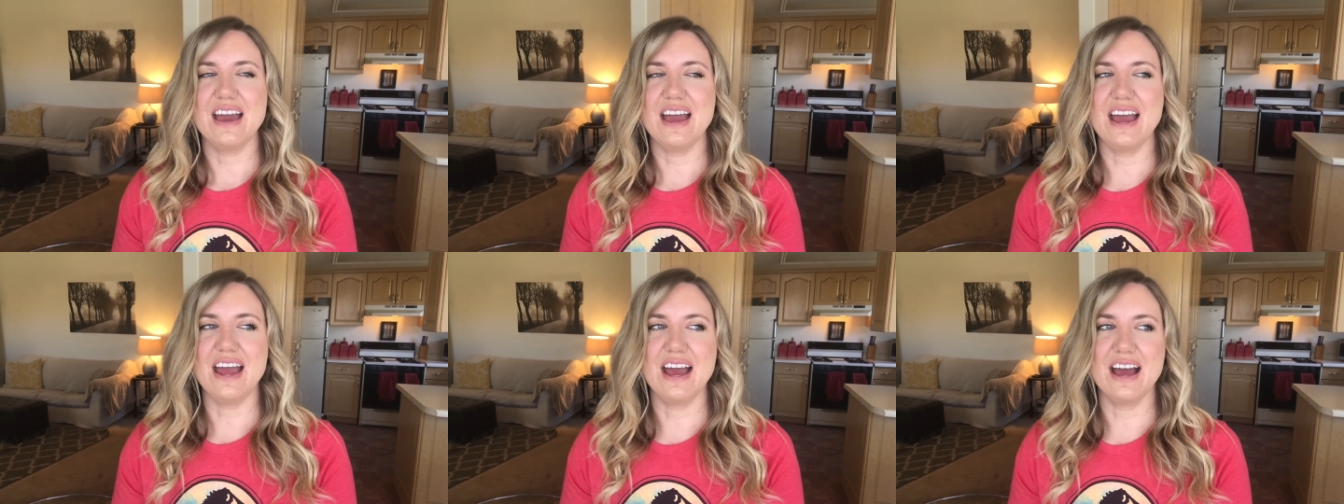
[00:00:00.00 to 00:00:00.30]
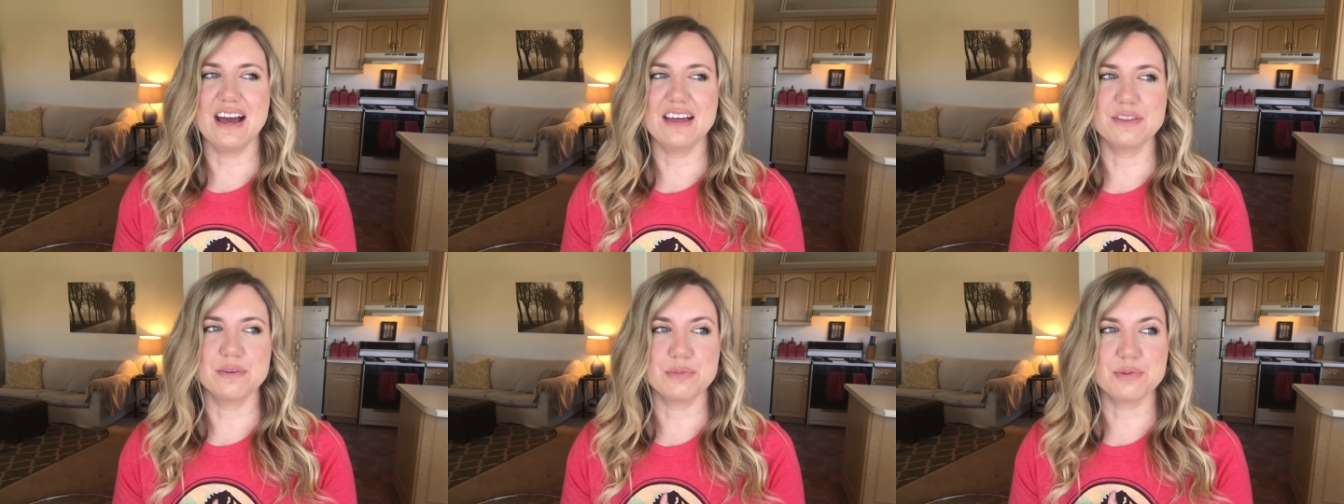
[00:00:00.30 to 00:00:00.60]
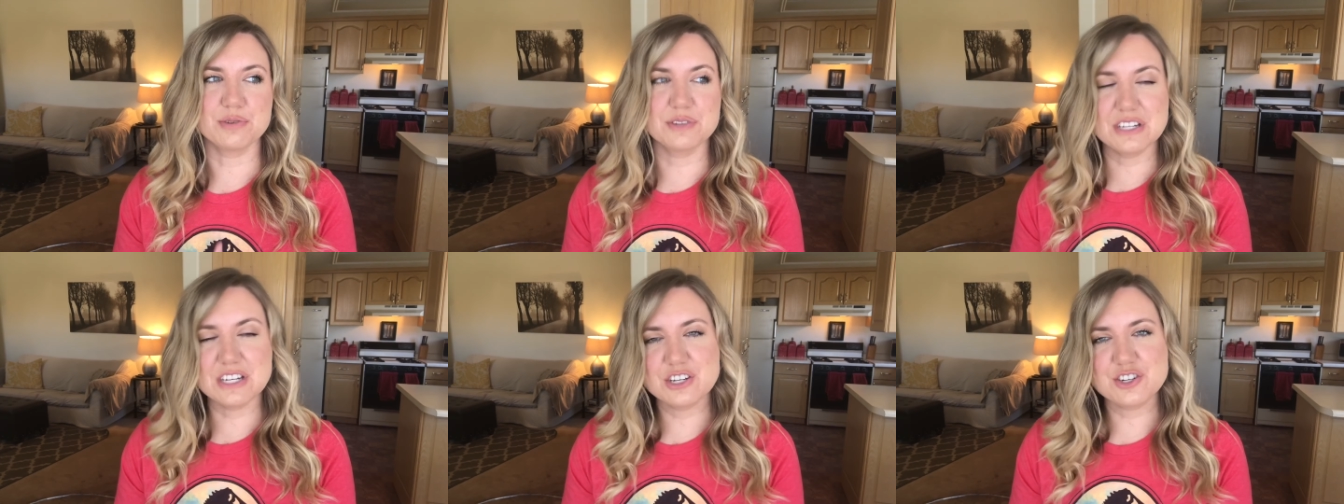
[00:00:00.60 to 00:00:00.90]
and the
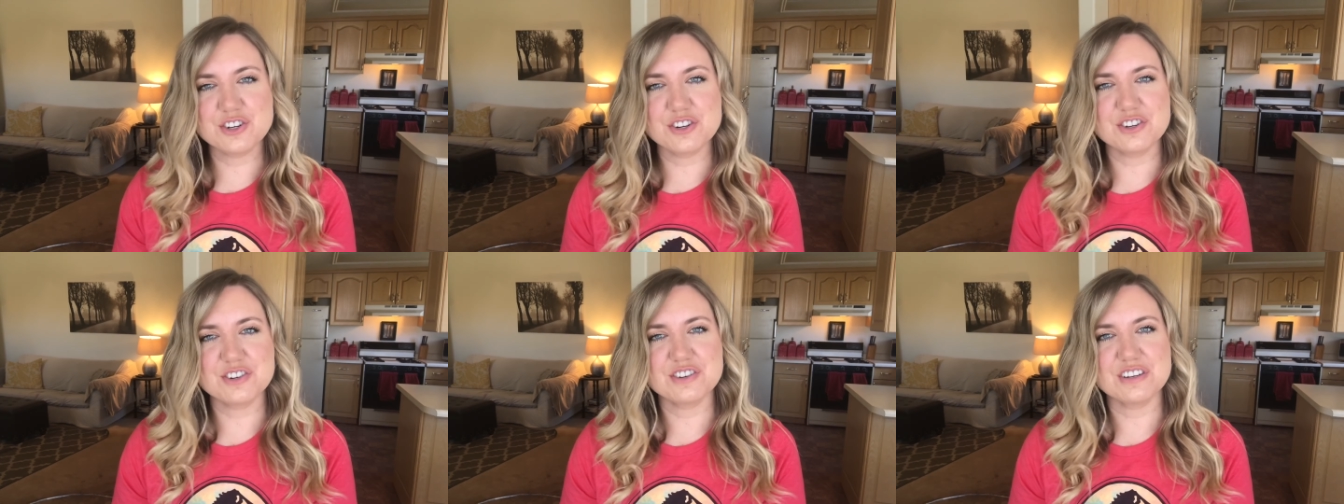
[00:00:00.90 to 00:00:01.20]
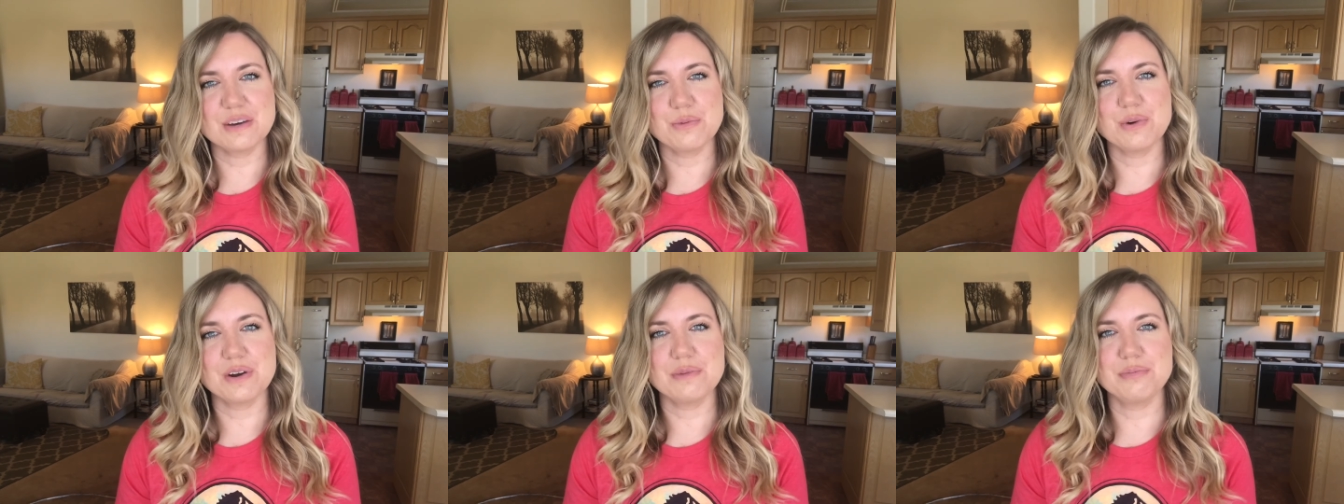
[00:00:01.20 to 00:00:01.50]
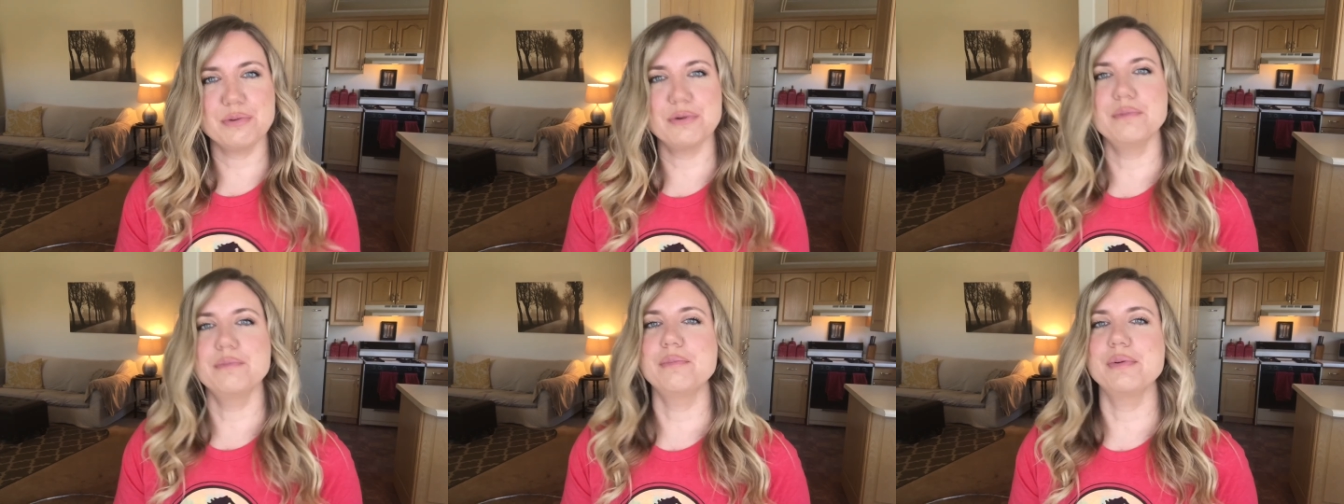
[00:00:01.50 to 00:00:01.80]
procedures I want
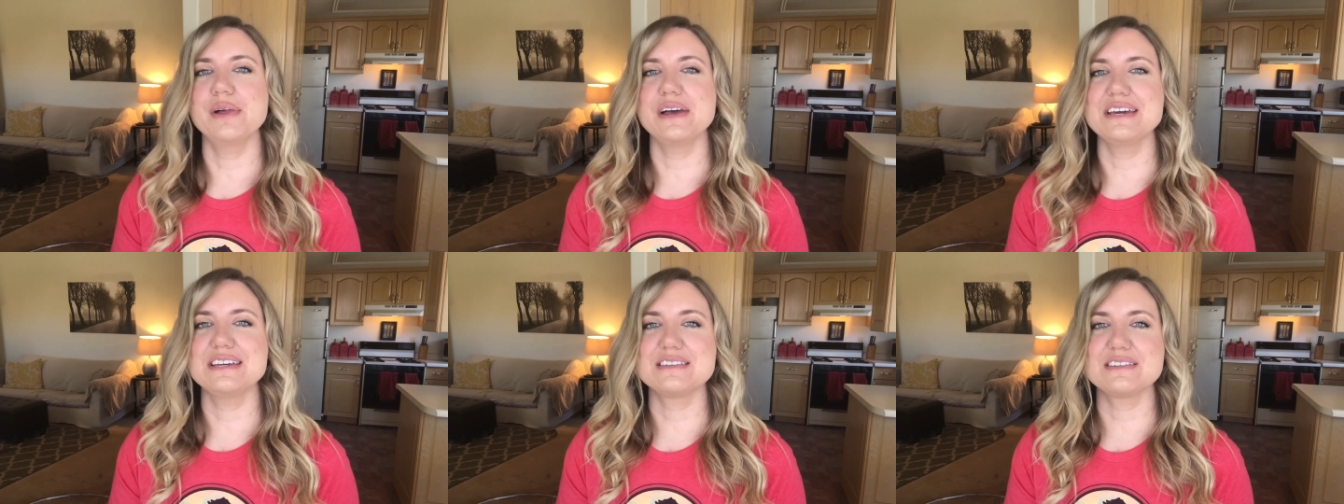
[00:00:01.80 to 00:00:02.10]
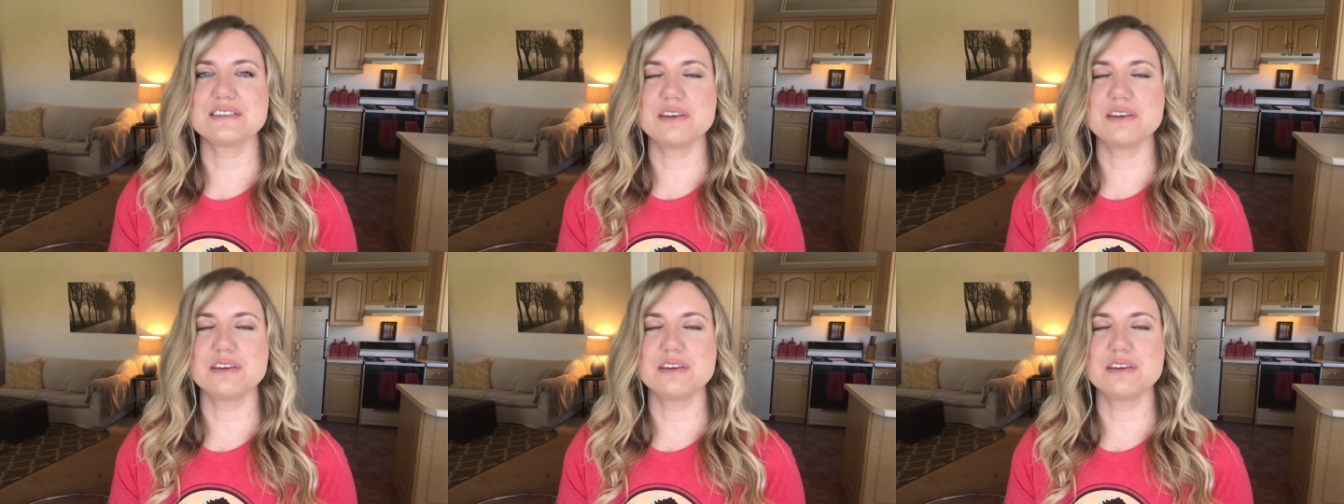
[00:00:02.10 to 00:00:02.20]
to put in place.